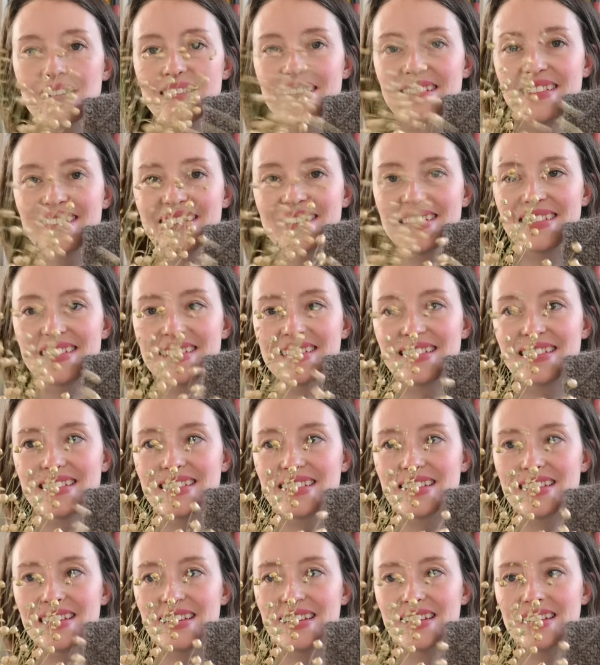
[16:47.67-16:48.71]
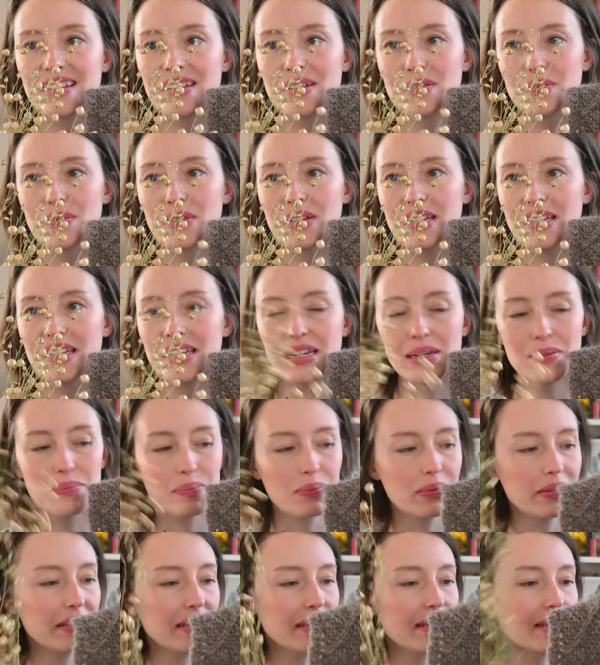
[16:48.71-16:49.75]
uh, and I'm really
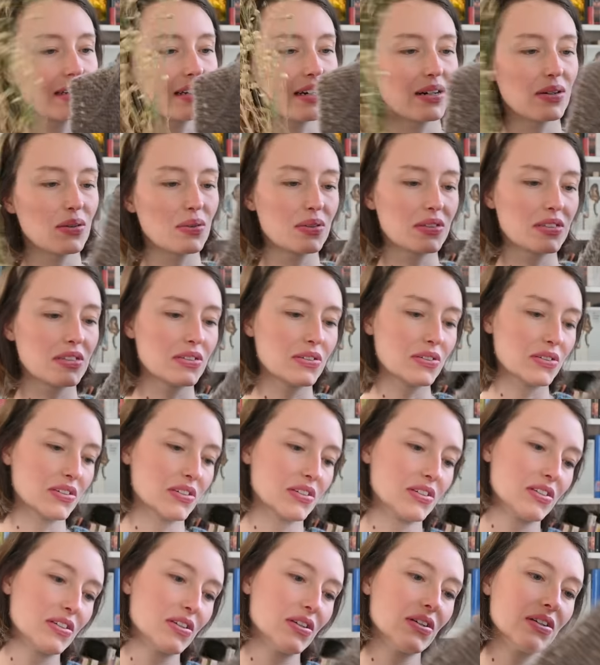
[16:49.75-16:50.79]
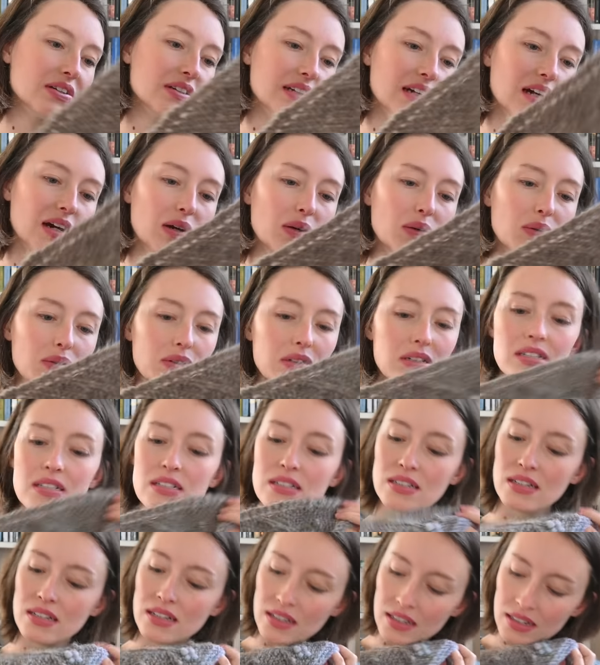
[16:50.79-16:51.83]
happy how it turned out
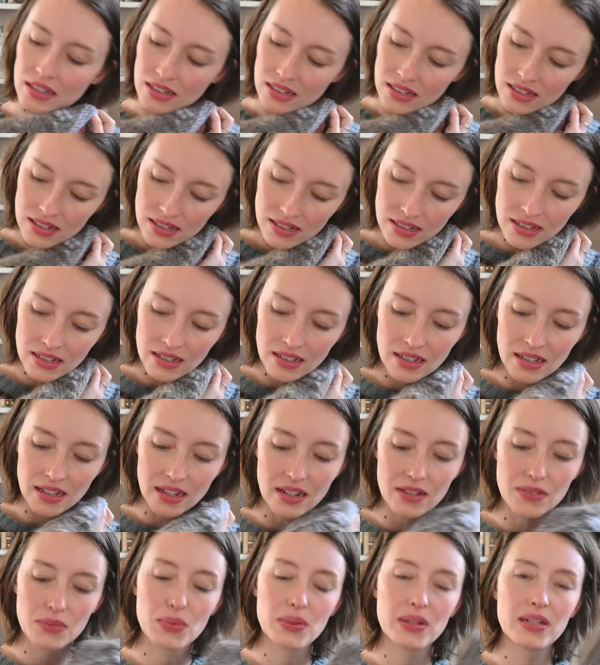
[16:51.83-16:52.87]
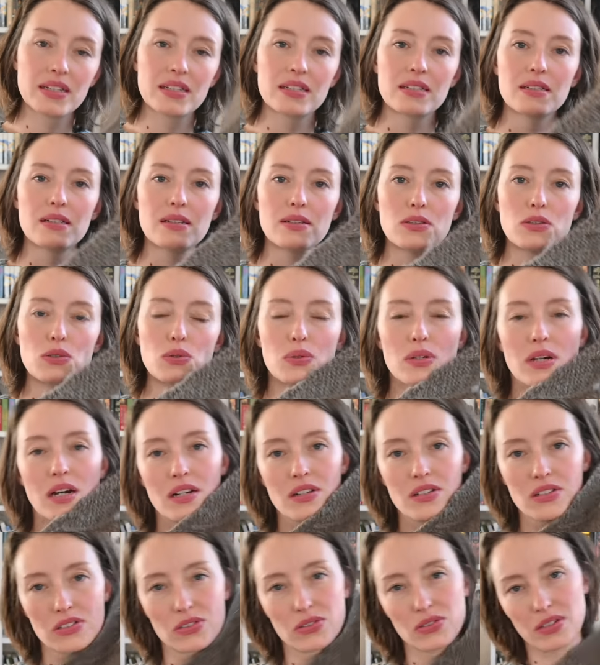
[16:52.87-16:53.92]
I think the two
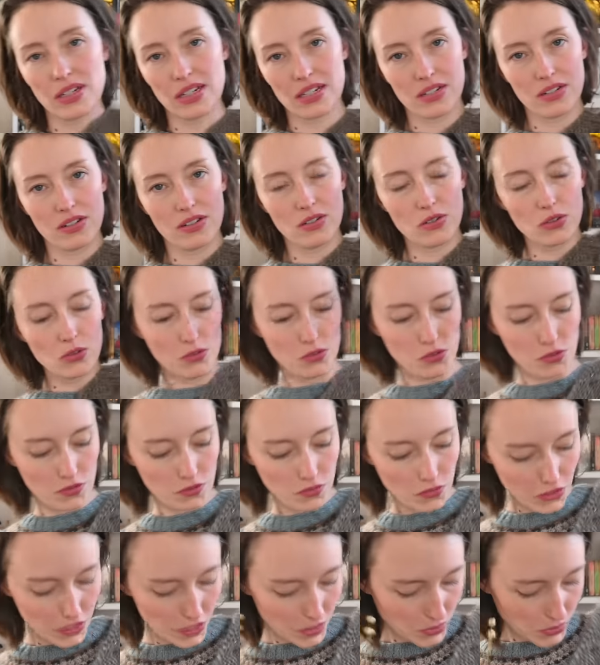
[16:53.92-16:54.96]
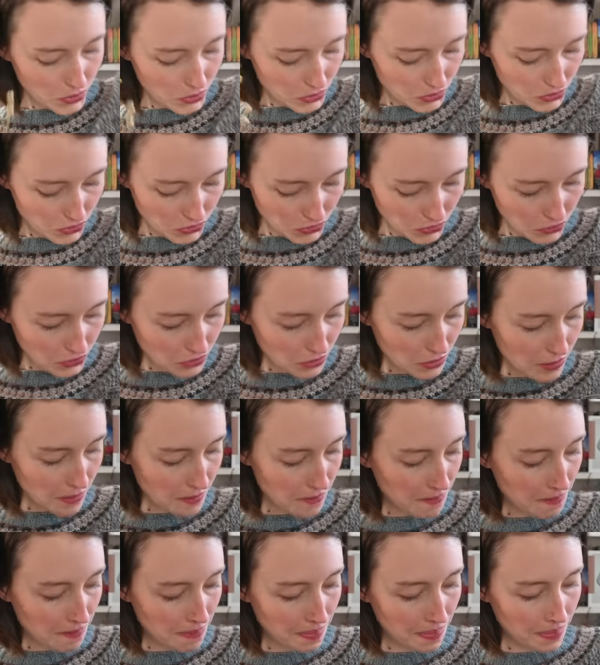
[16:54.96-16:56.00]
colors together look really beautiful
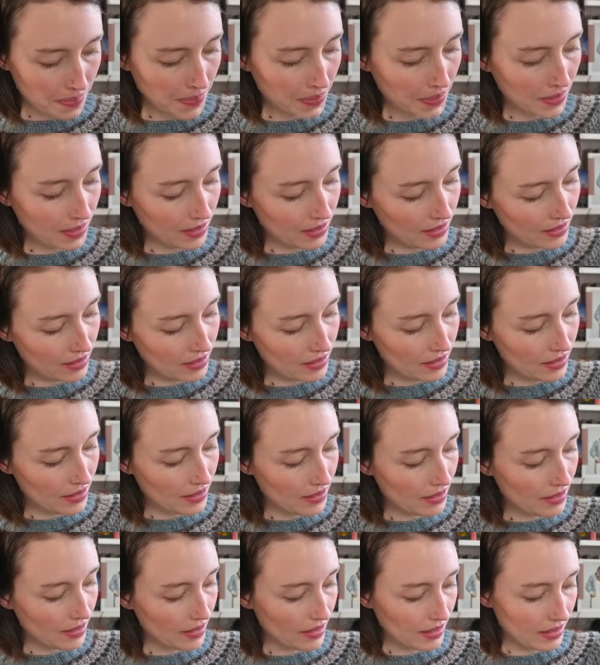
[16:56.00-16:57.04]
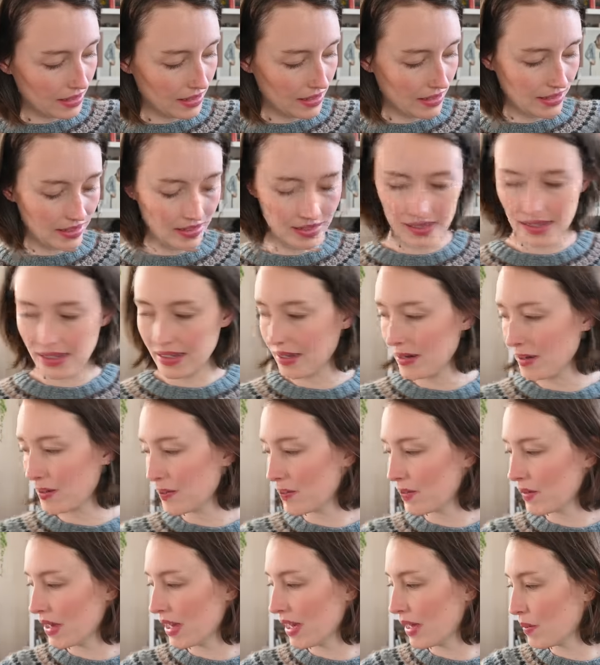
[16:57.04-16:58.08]
and yeah
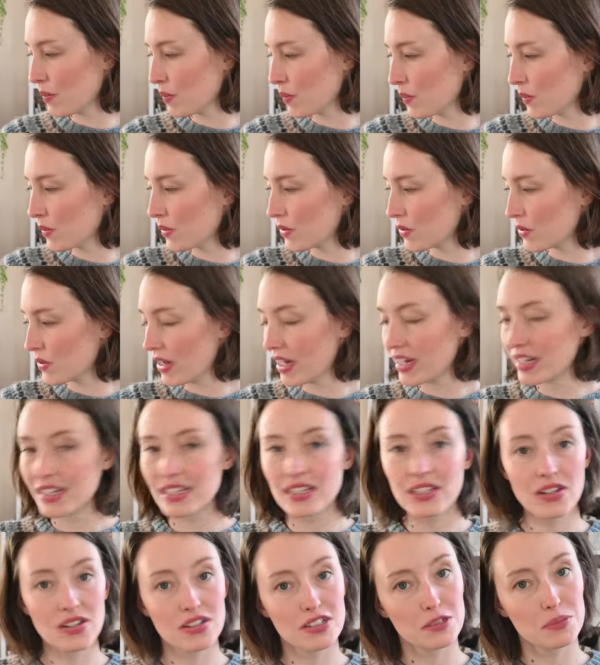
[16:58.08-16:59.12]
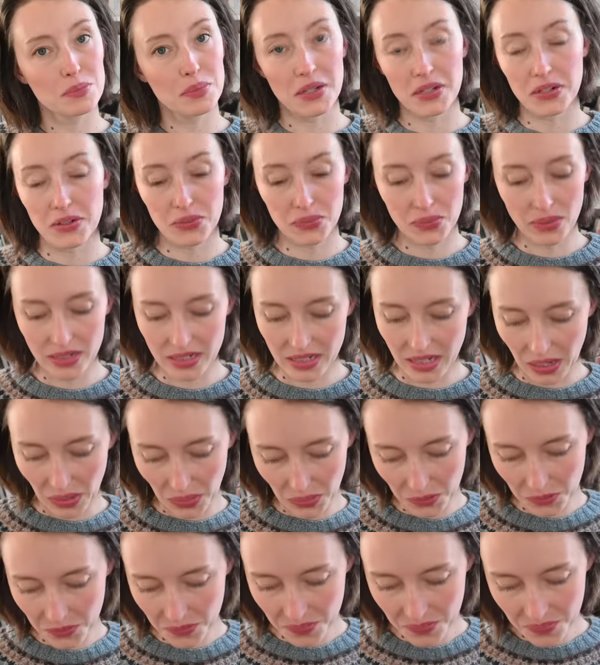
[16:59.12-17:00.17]
I'm writing on the pattern right
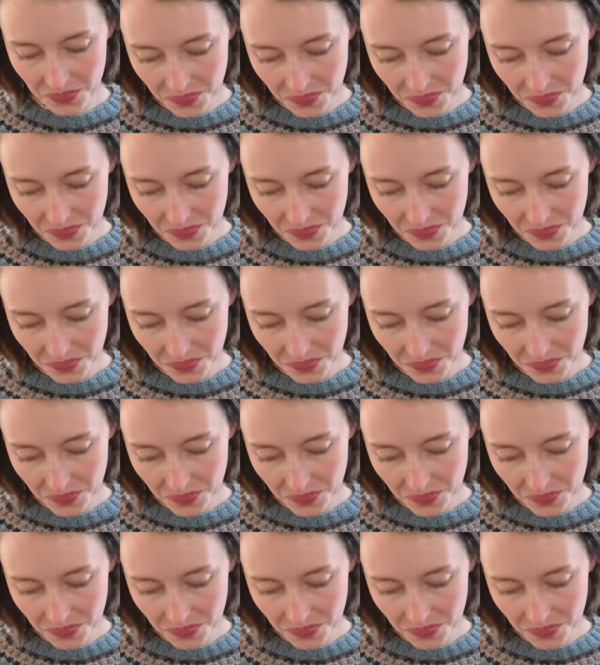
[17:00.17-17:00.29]
now